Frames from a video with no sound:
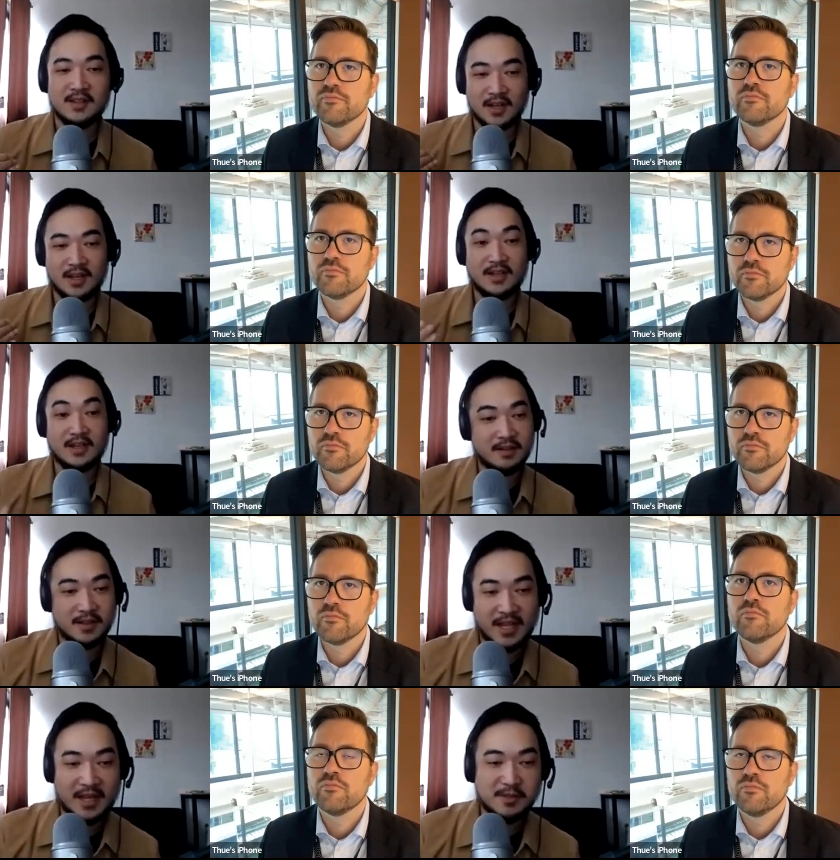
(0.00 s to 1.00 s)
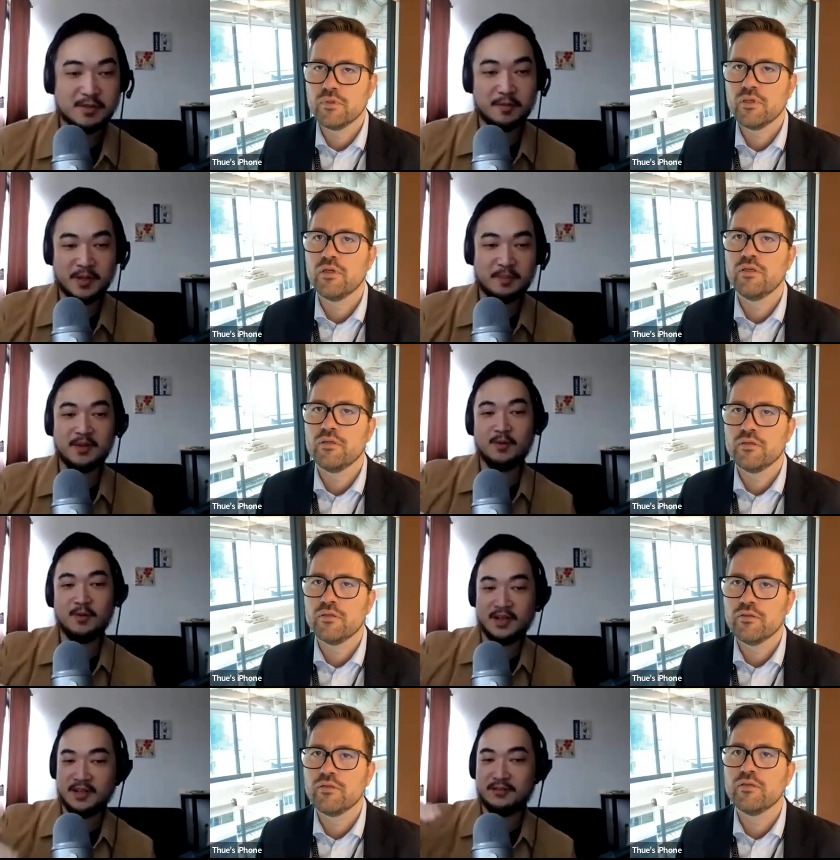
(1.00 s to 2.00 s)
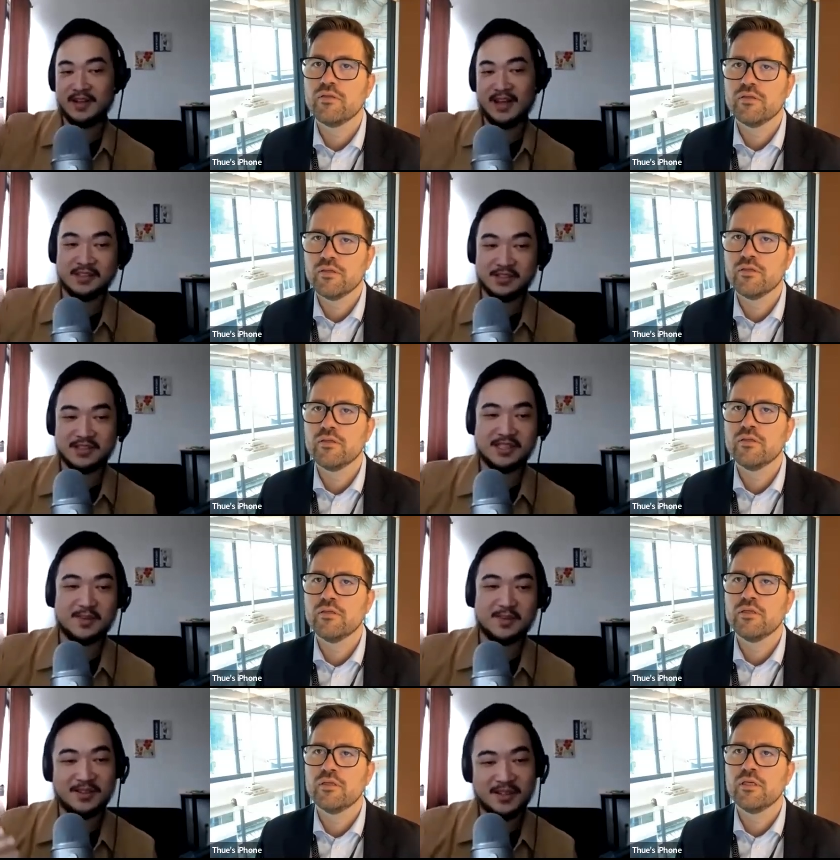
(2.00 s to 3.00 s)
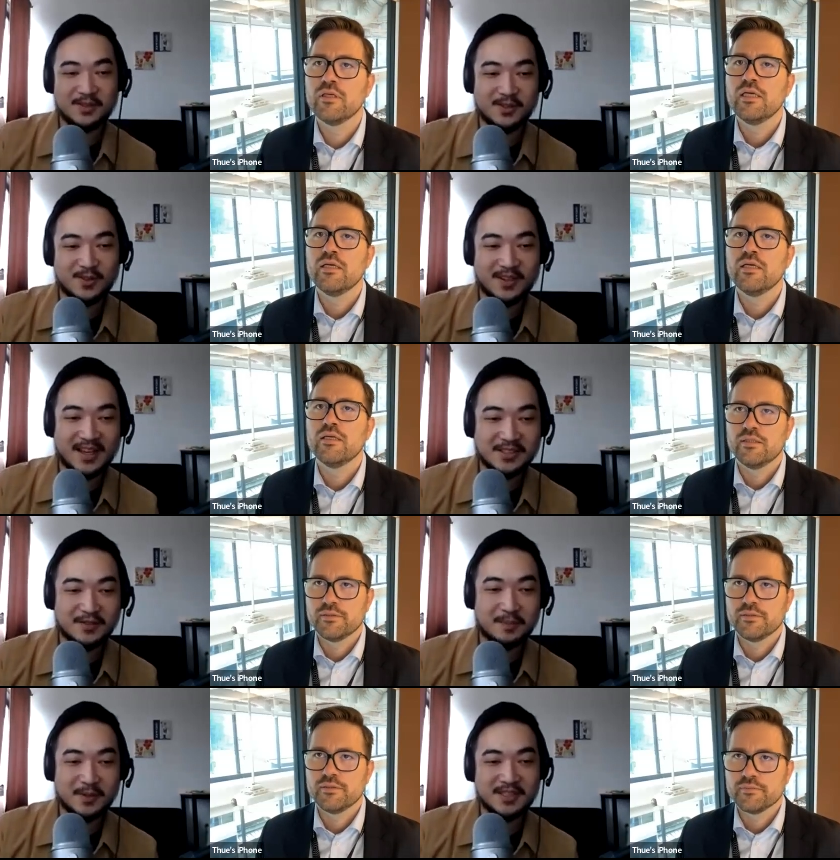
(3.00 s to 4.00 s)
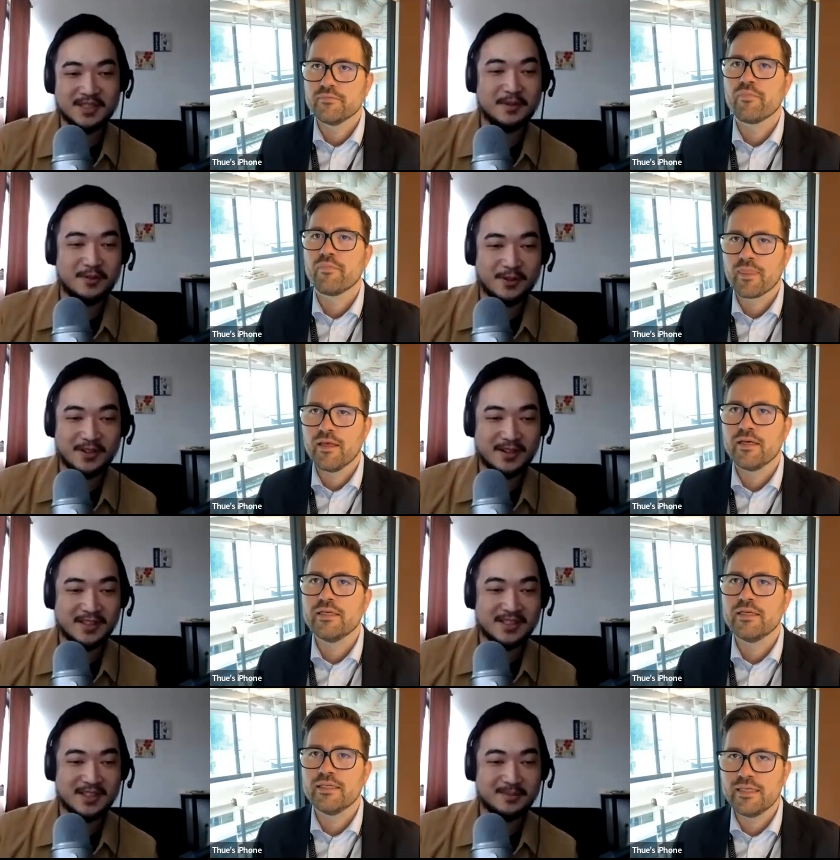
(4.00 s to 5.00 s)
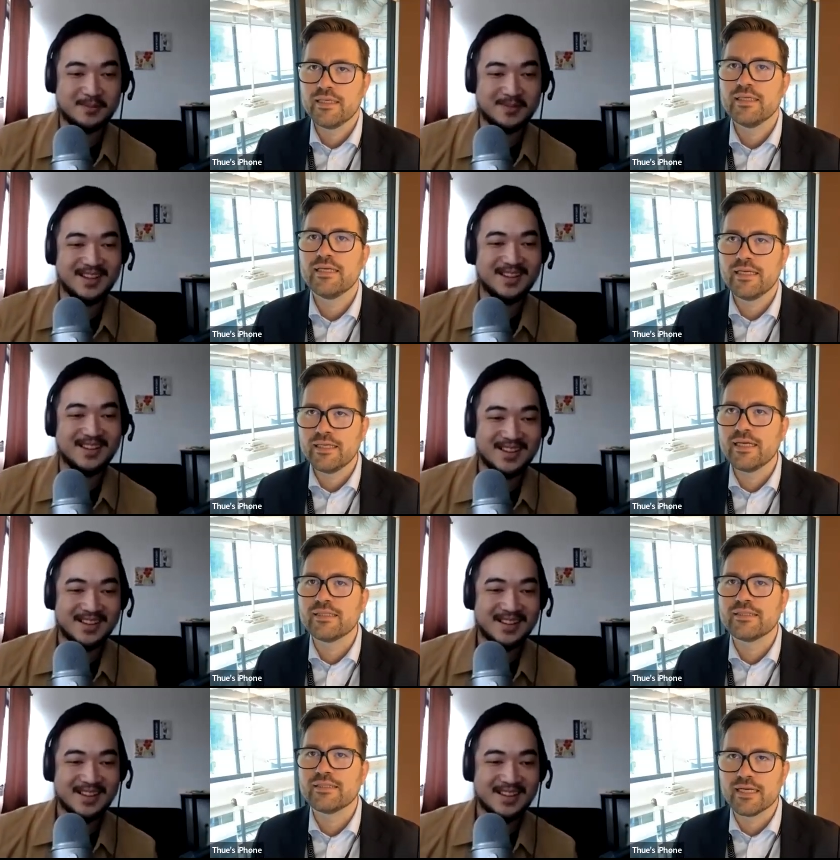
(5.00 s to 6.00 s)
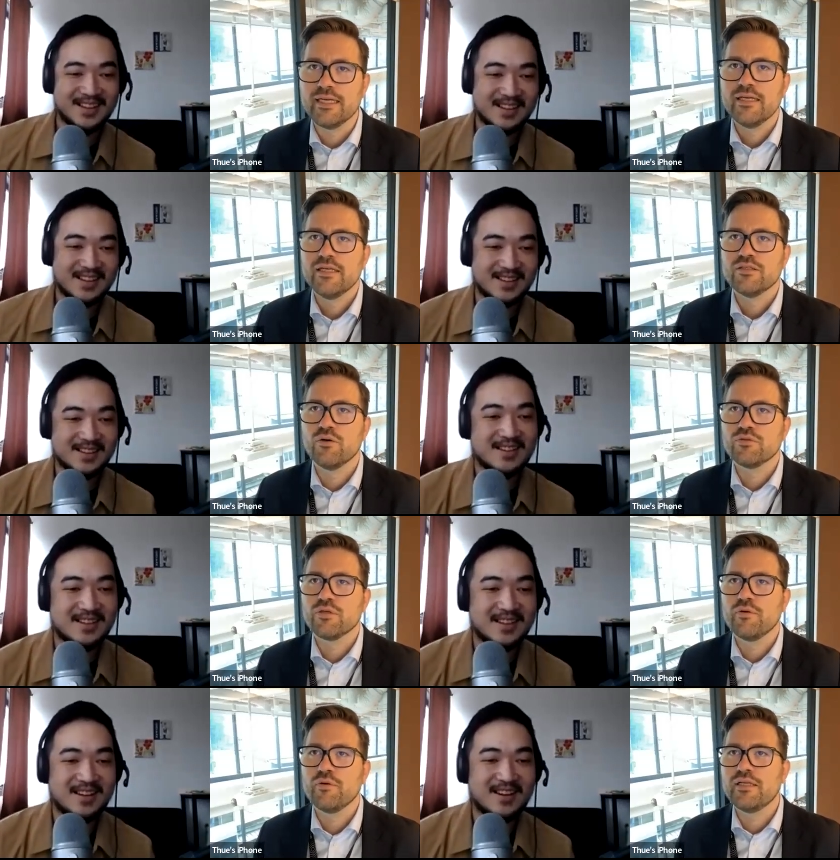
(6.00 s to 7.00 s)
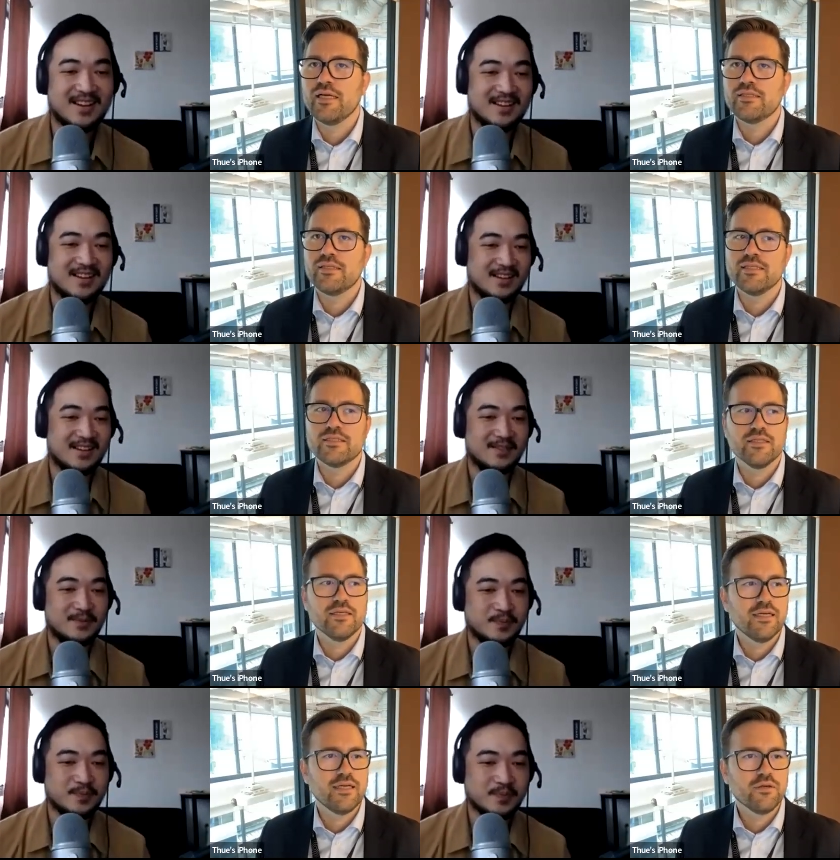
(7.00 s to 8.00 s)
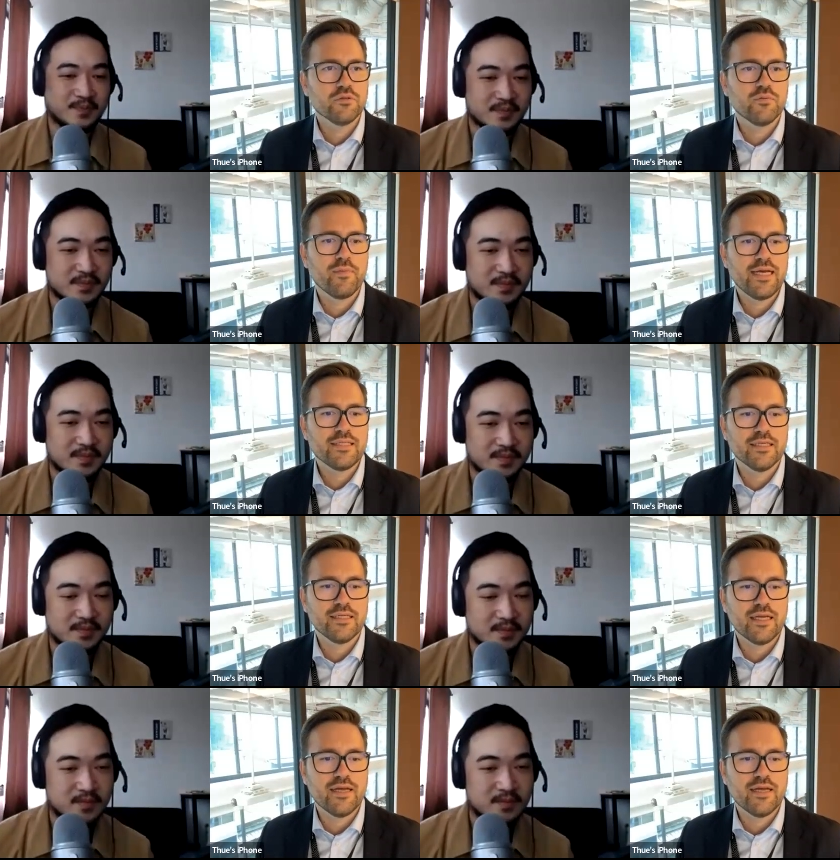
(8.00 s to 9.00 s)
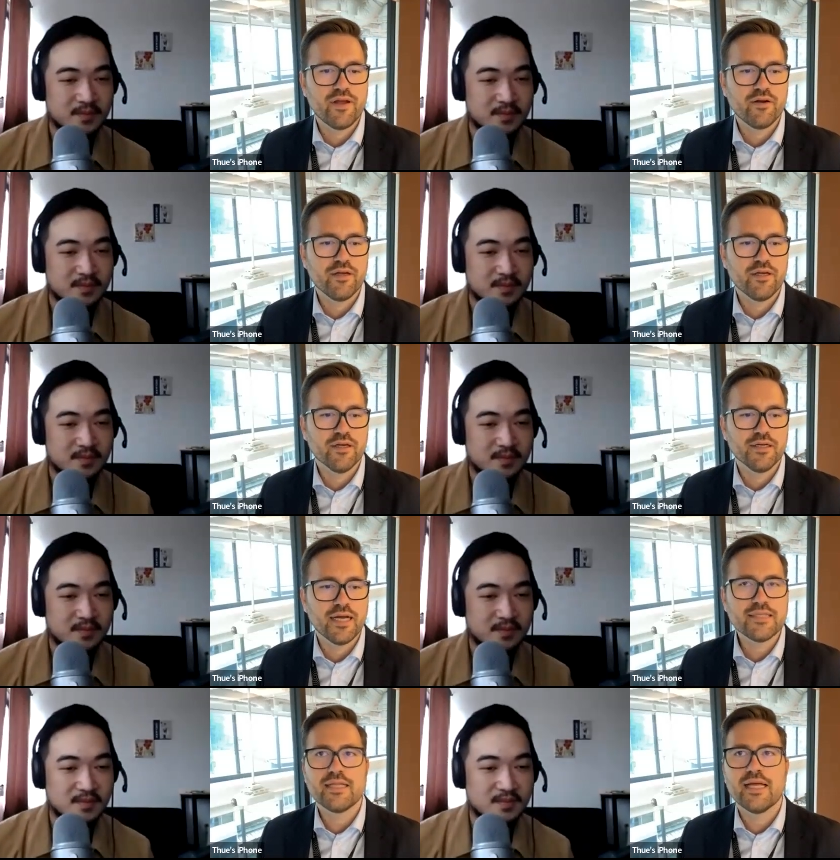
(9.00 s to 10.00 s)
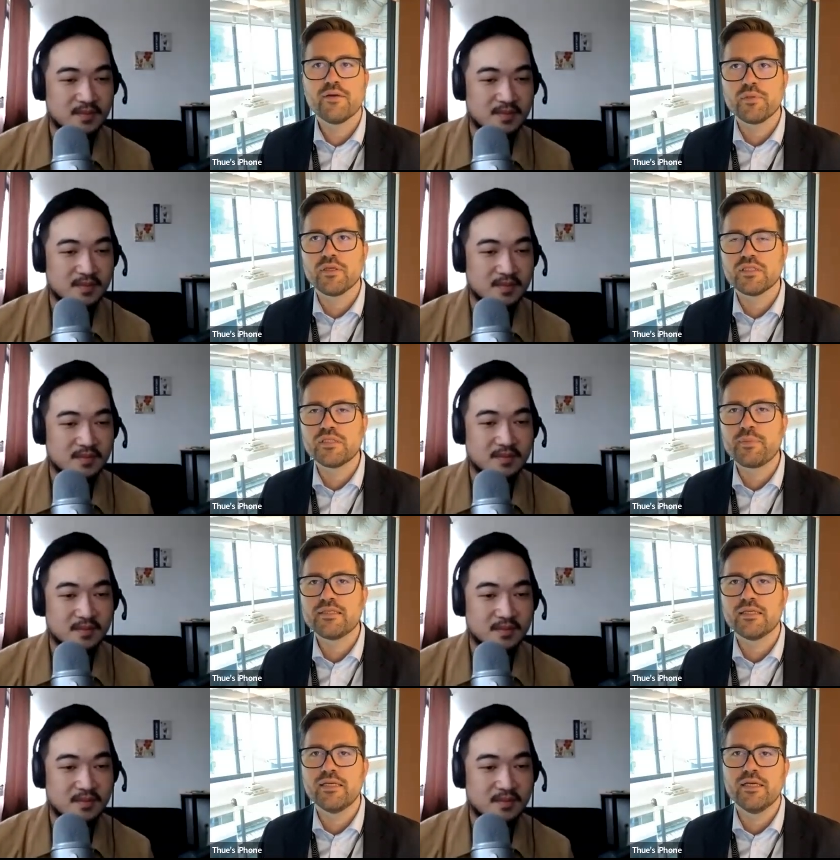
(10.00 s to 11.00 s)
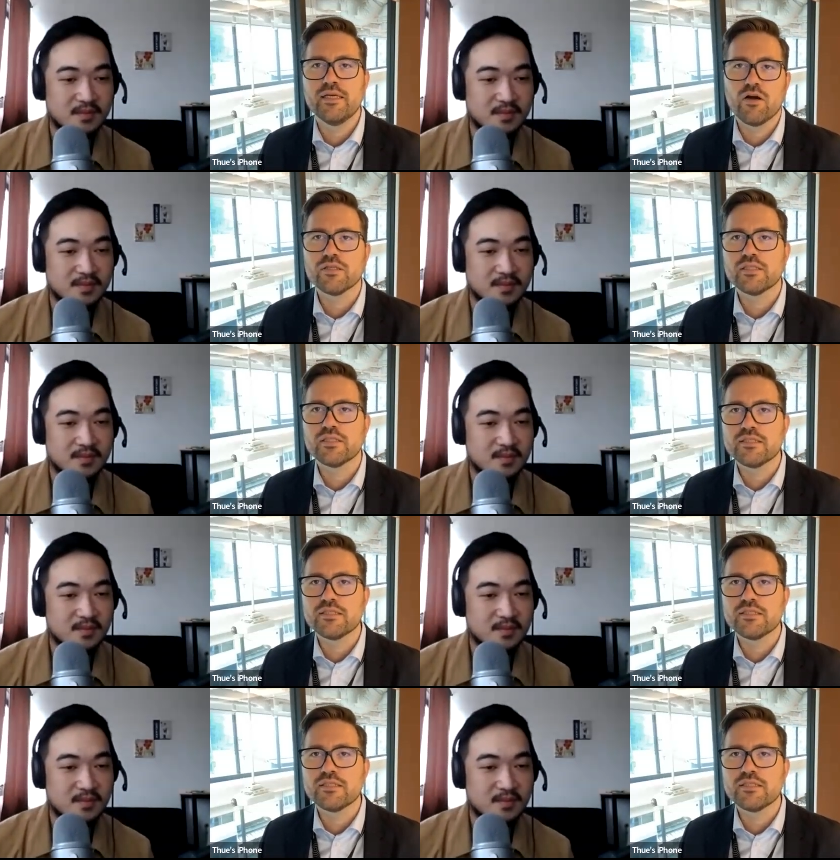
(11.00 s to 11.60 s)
Speaker 1: uh, names for people who are different age. That's why you need to know the age of the person before you address them.
Speaker 2: Exactly. So so it it's it's uh, it also makes it a very uh, nice language because it's basically younger